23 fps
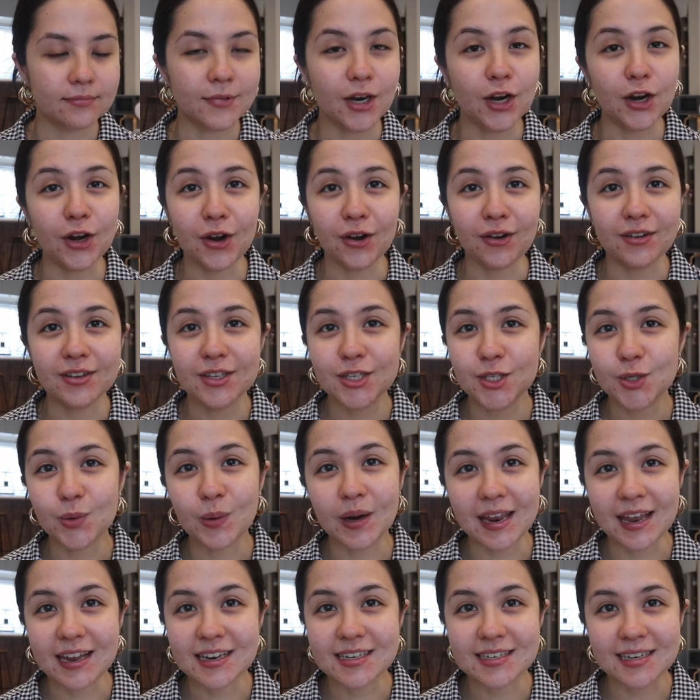I don't know, it's
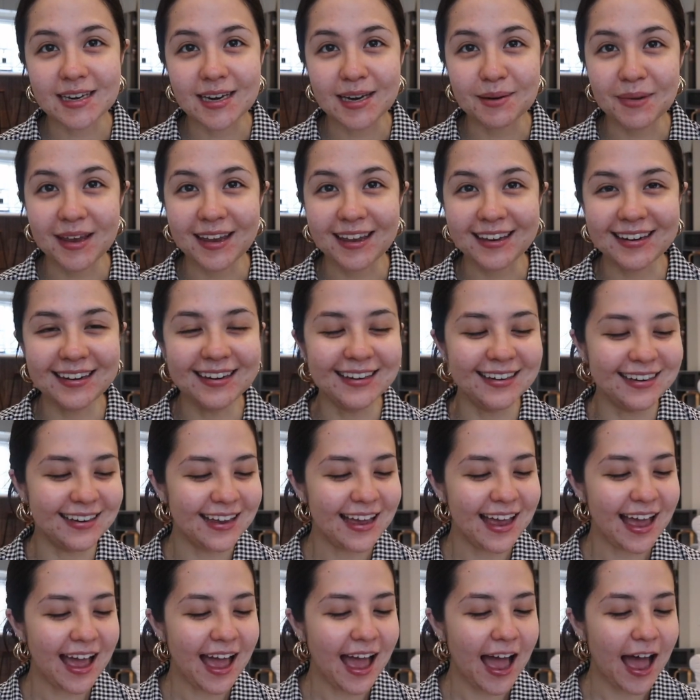2018, man.
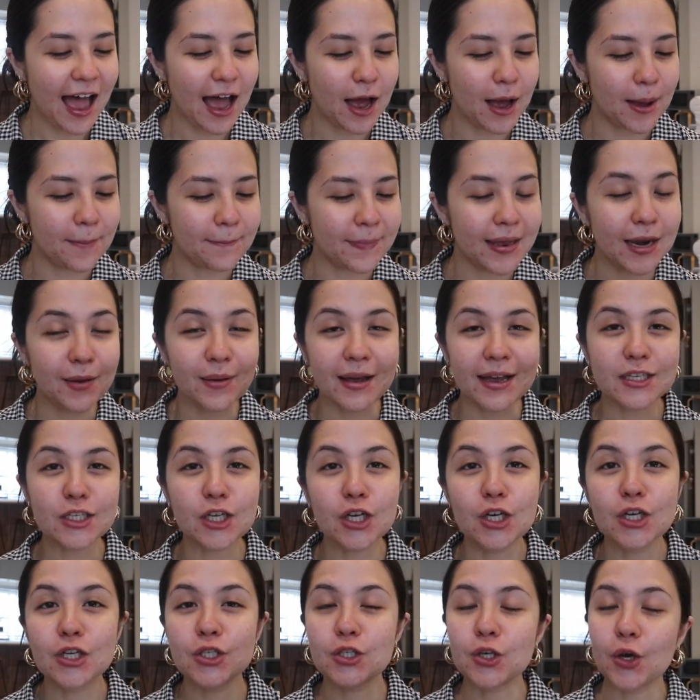Anyways,
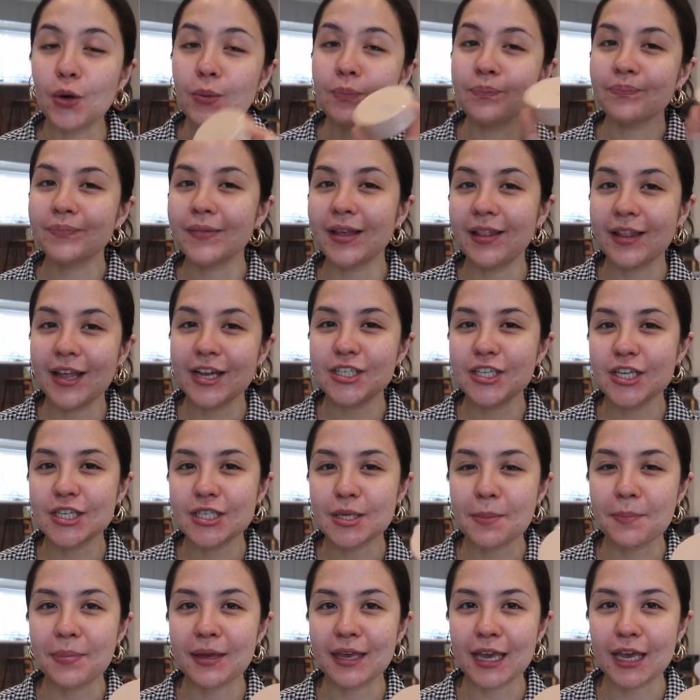so let's
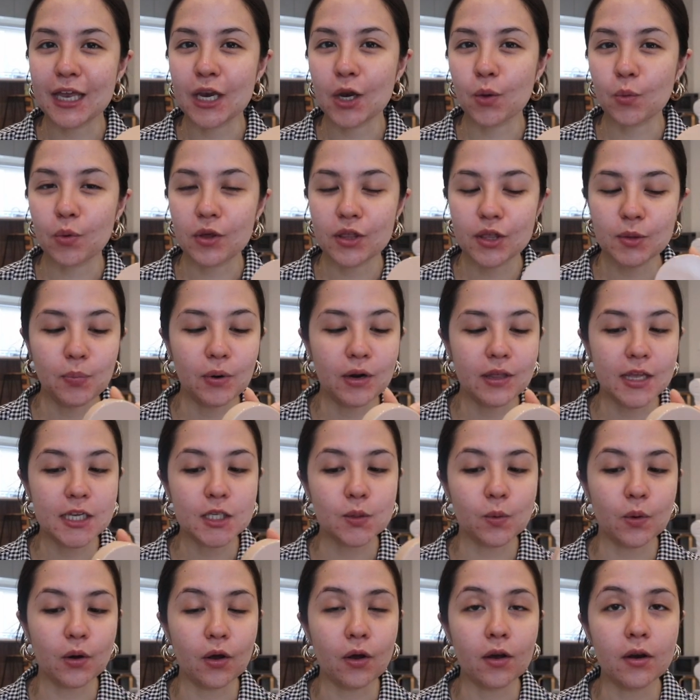just begin with putting this
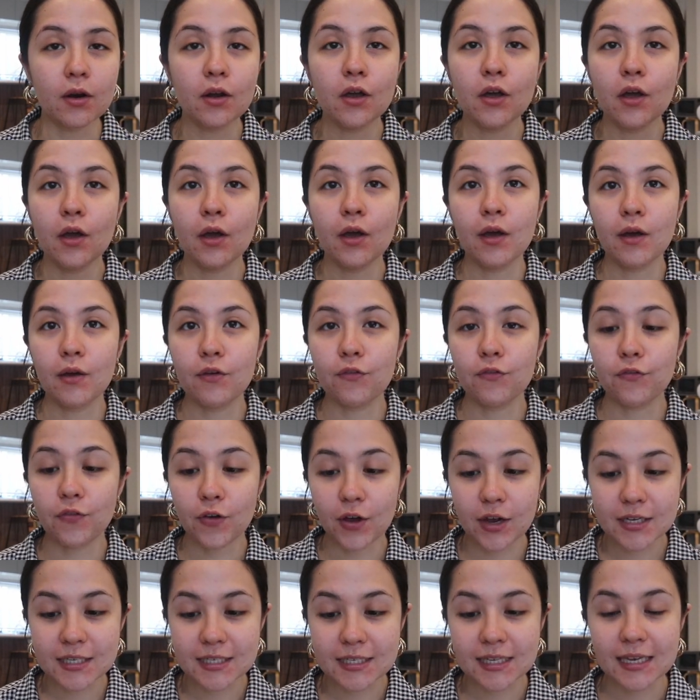one on.
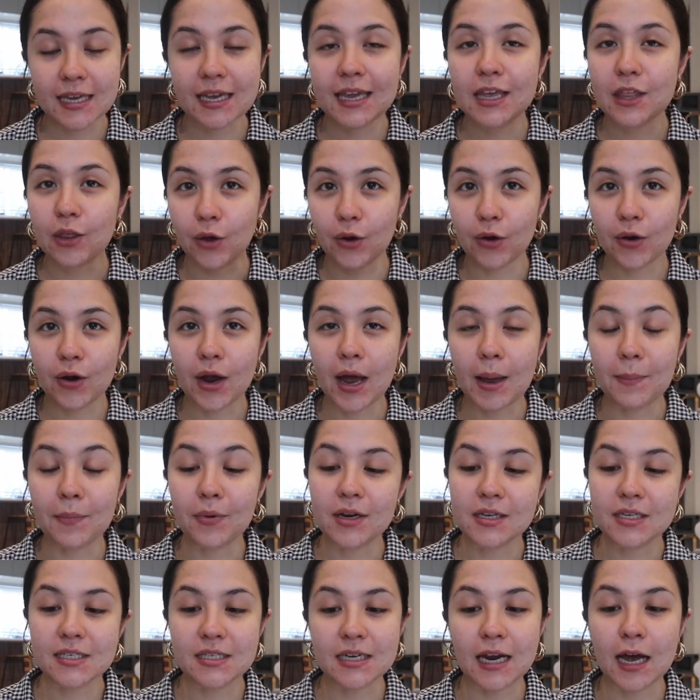Firstly though, I'm
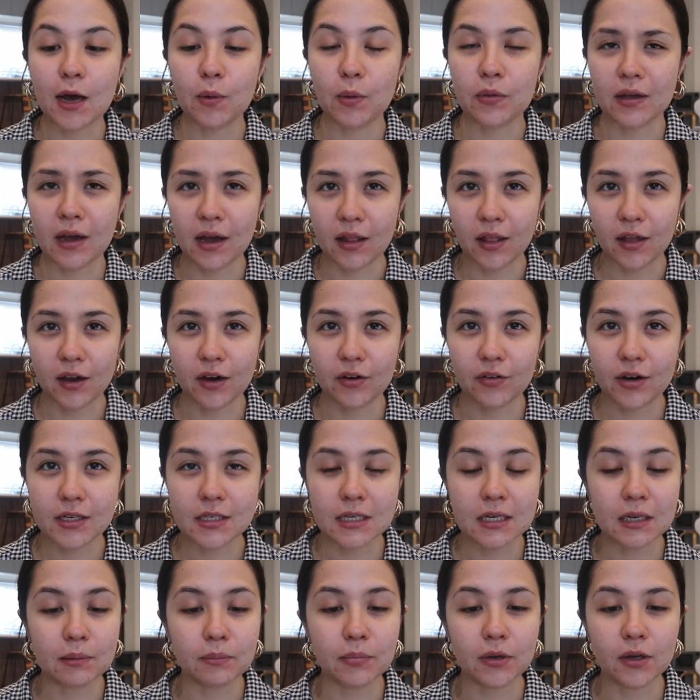going to start with color
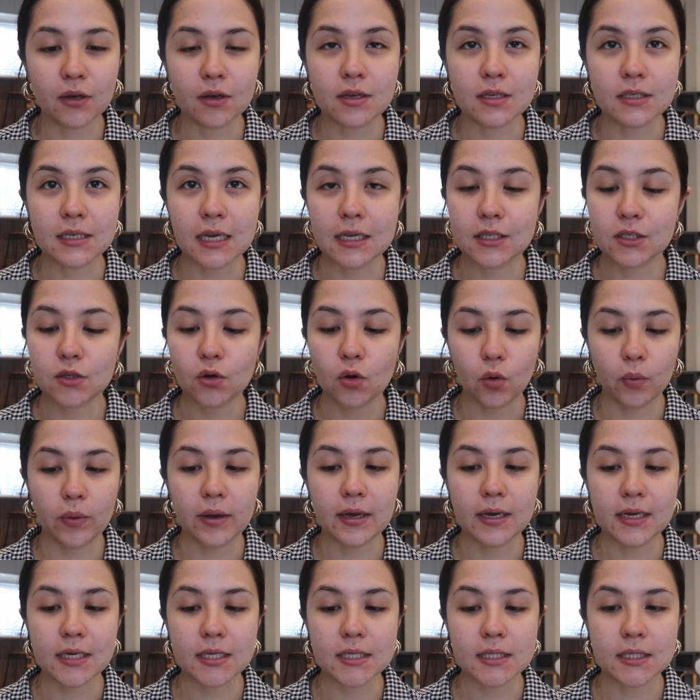correcting because that's
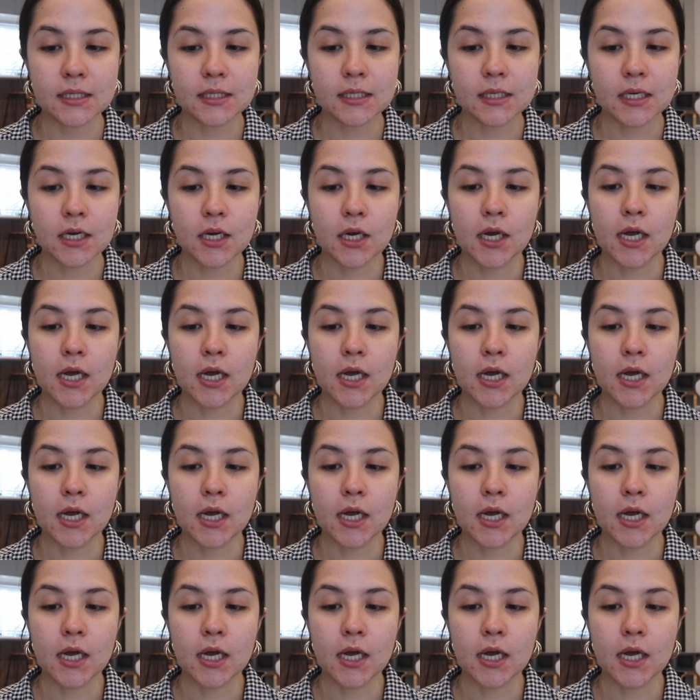always